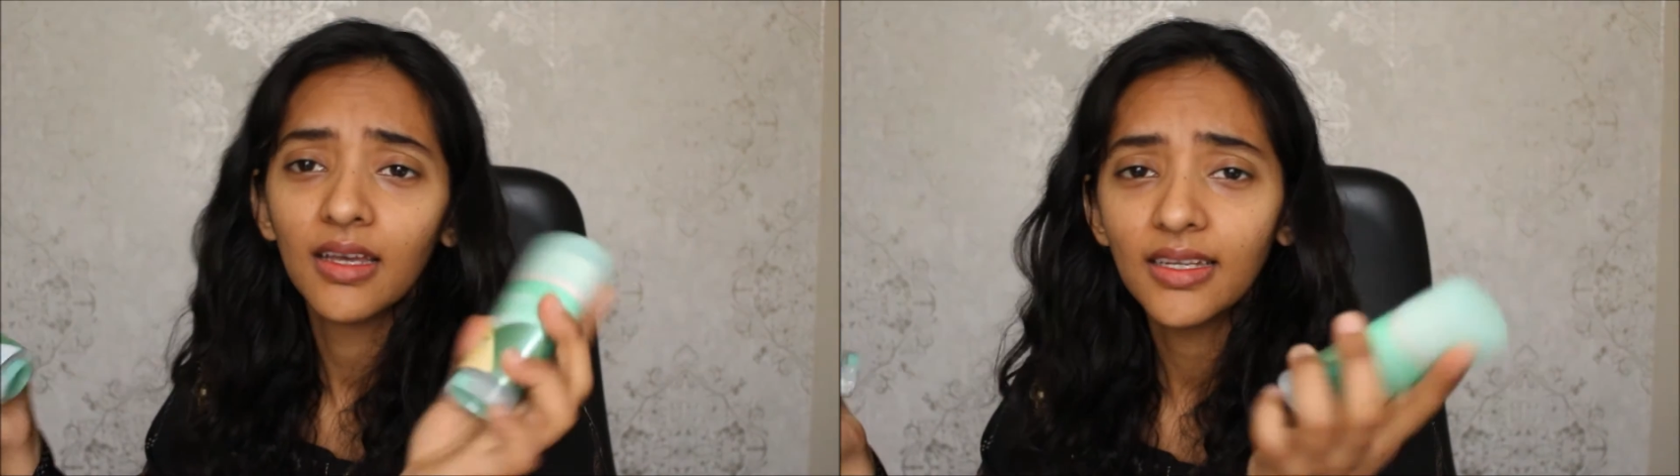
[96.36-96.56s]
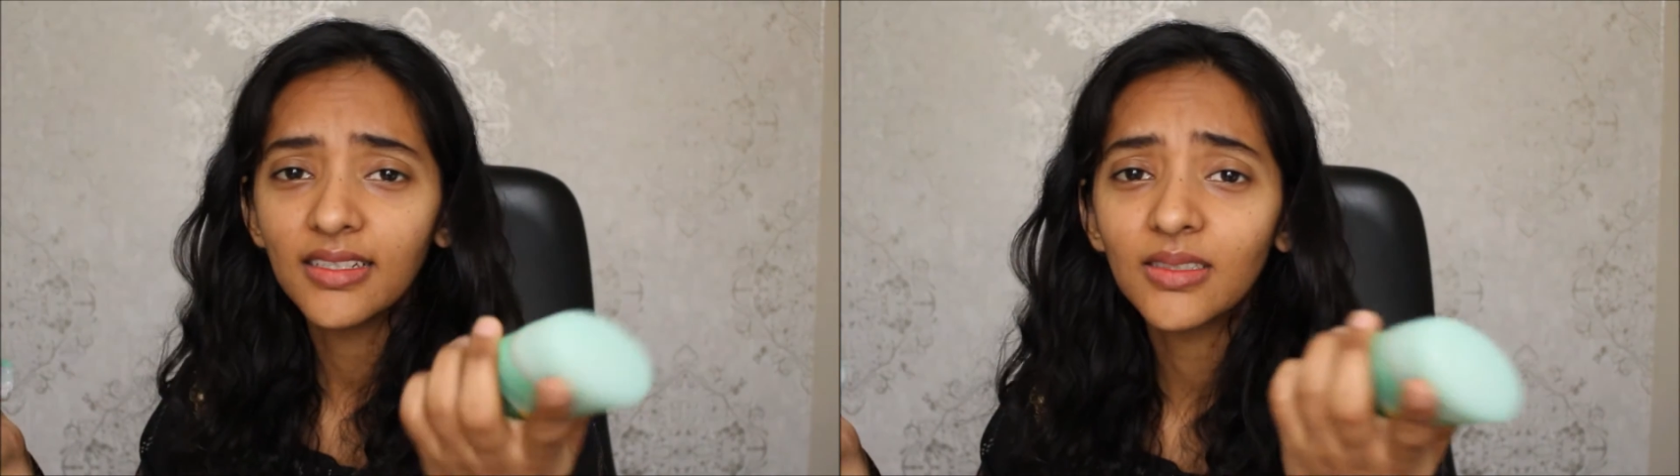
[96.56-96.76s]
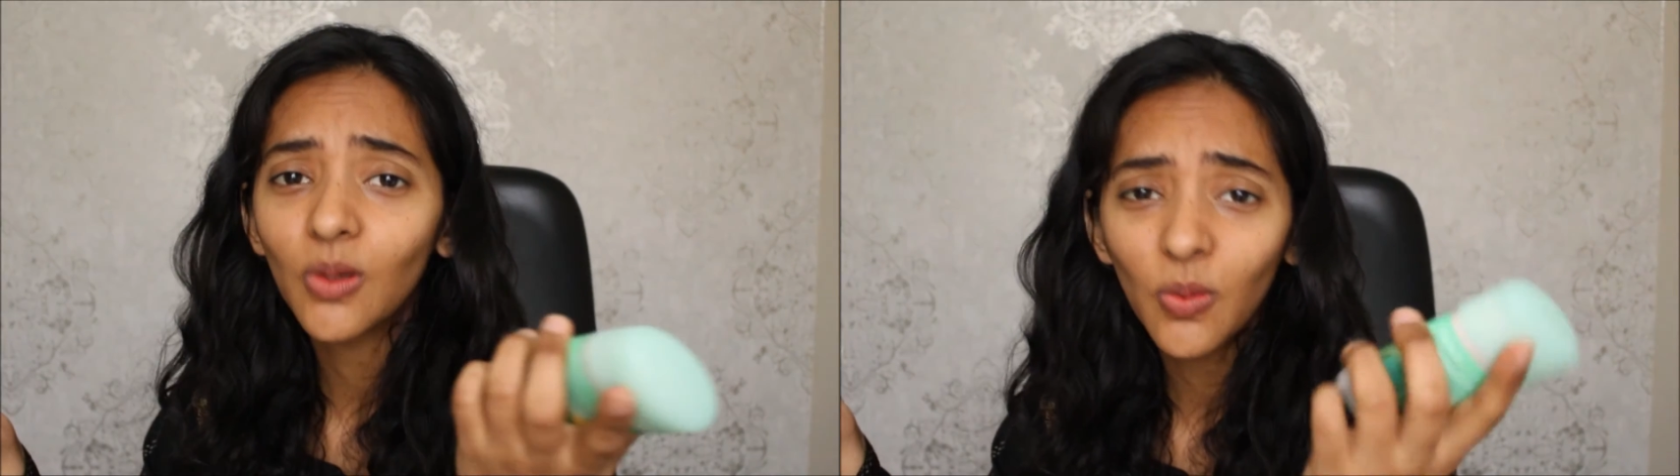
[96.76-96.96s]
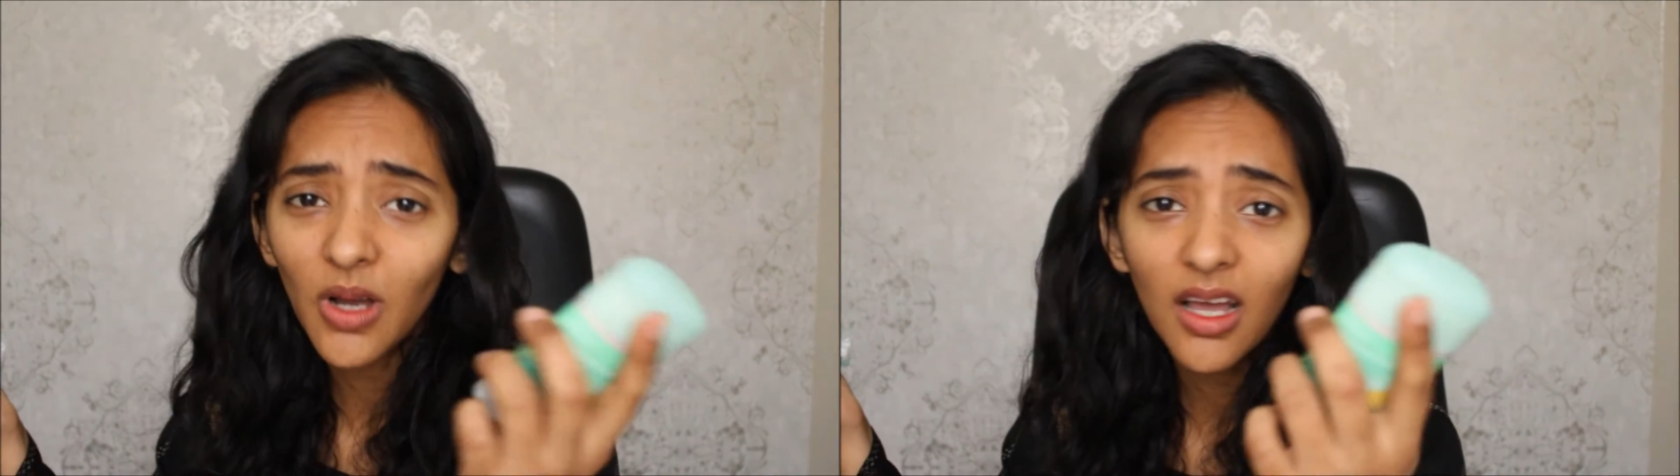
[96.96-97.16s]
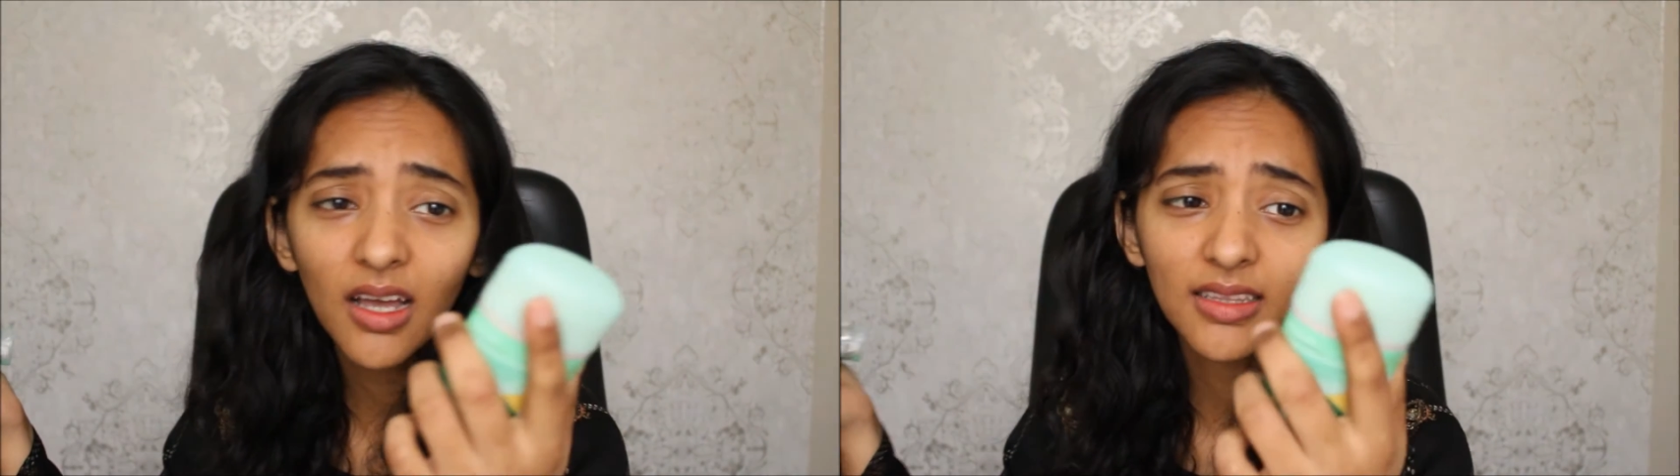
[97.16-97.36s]
It doesn't
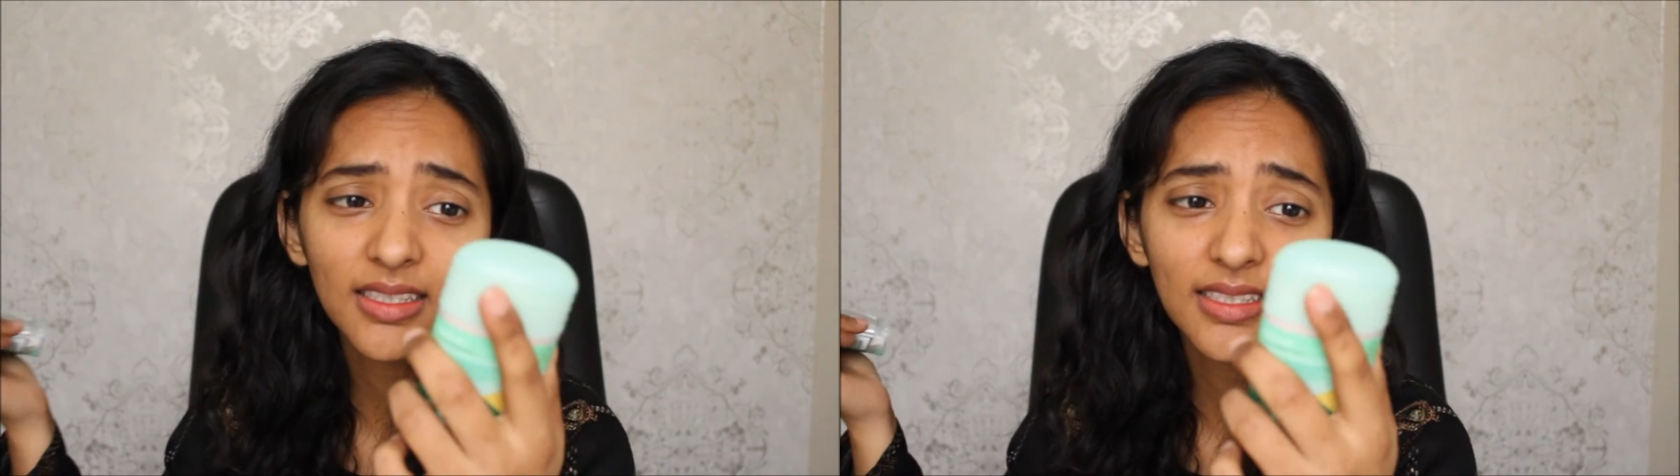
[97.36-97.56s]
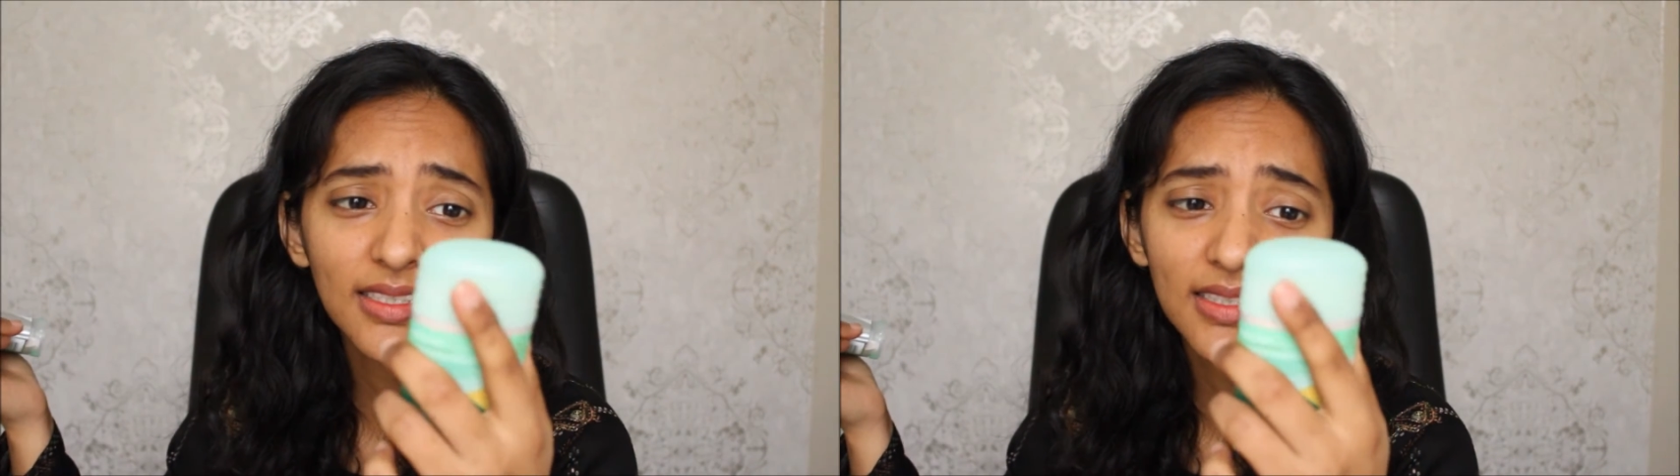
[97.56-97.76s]
work, these